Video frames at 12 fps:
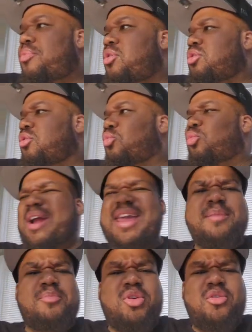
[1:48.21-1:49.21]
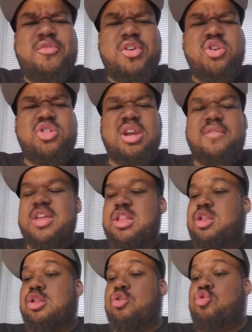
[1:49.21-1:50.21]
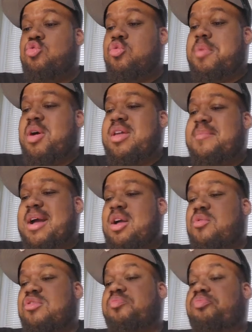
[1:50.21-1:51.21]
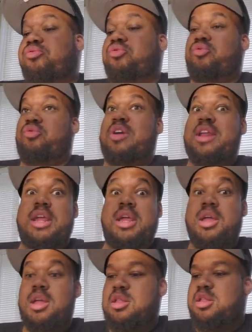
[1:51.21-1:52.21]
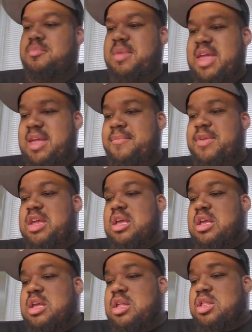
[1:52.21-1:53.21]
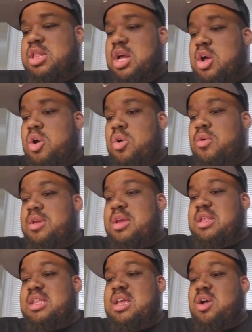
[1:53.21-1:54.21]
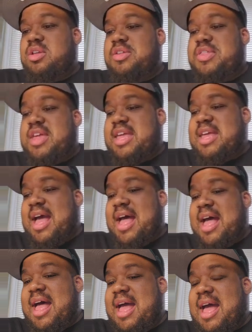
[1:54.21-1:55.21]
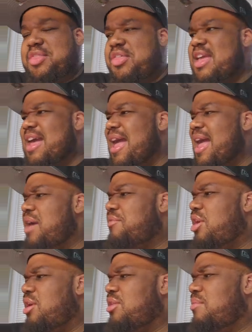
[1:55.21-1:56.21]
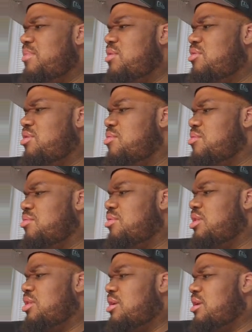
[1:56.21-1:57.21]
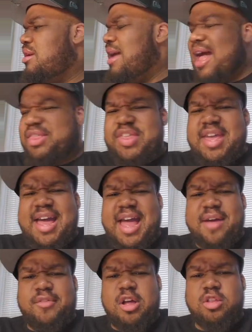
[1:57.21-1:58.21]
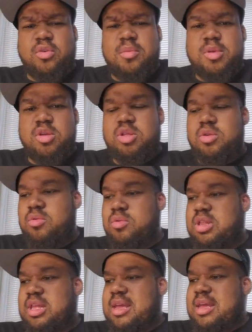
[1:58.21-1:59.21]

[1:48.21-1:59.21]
pulled the rainbow version of it too. Pokemon Go was pretty good to me. So the only thing, uh, I think I have all the Mewtwo's. I think I have all three Mewtwo's.